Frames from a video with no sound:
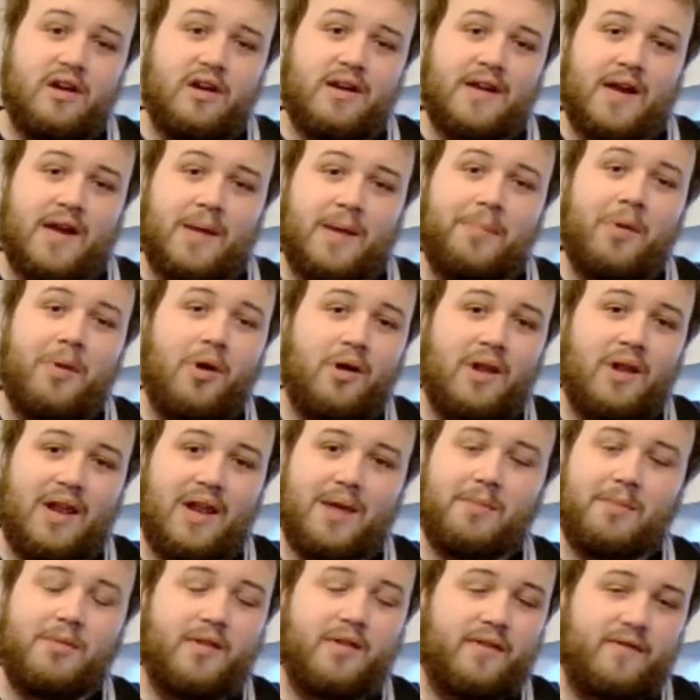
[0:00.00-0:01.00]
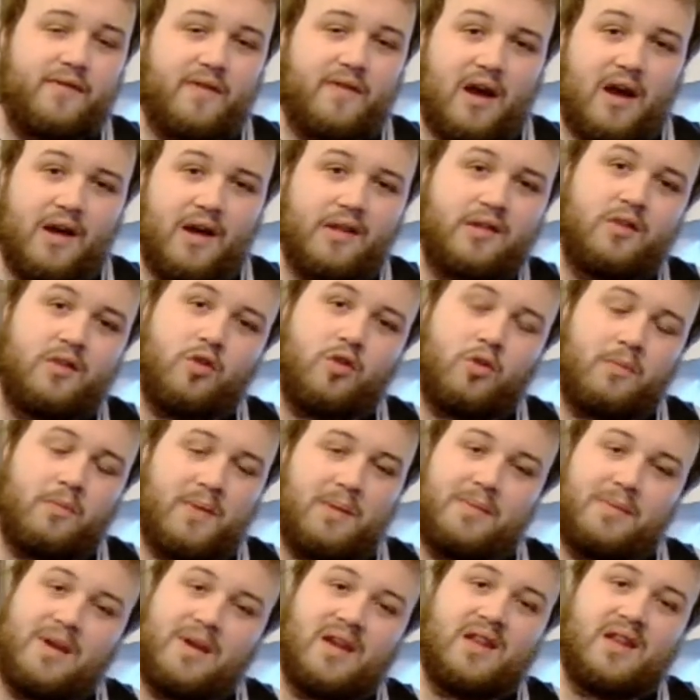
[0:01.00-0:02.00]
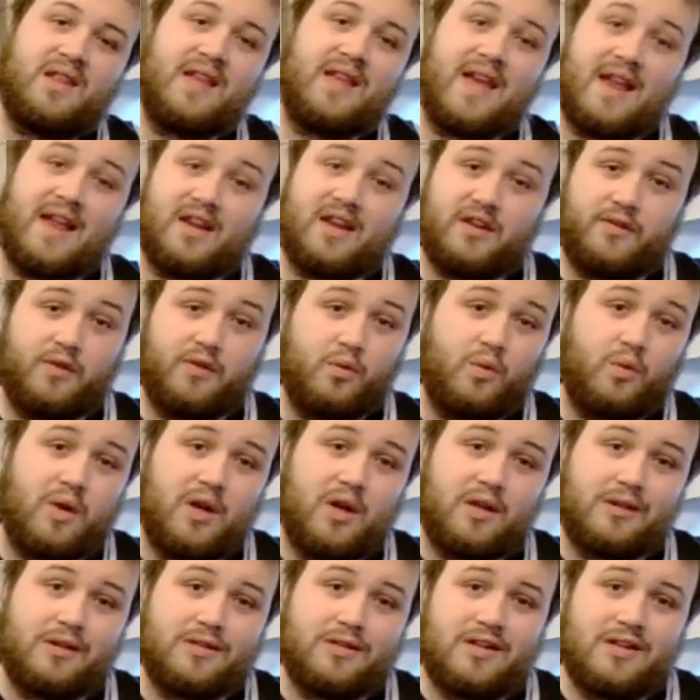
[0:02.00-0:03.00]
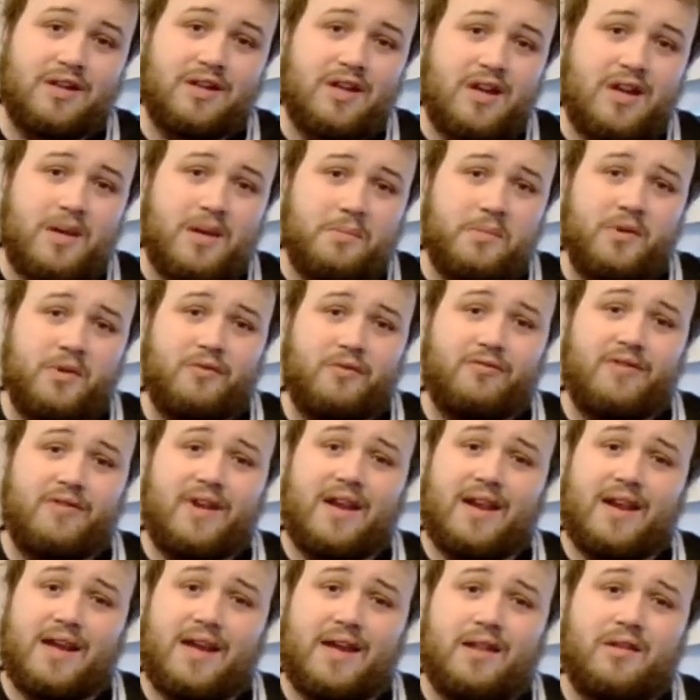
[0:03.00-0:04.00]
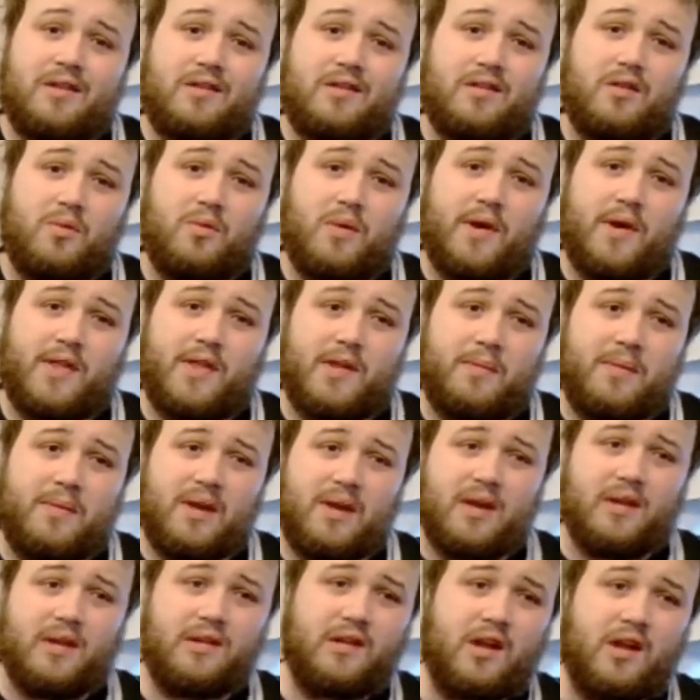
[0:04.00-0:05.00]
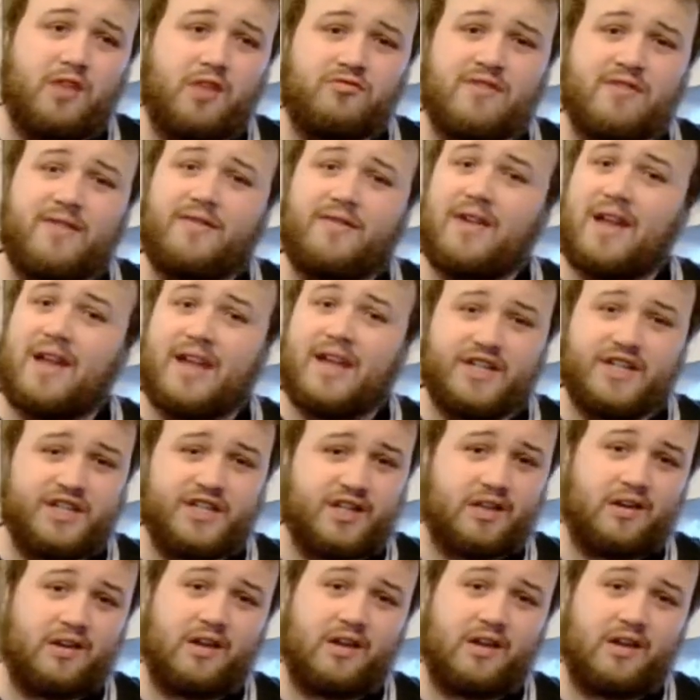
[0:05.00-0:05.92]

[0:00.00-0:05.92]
Now, apocalypse for us normally means the end of the world, but really it's just a word that means a revelation,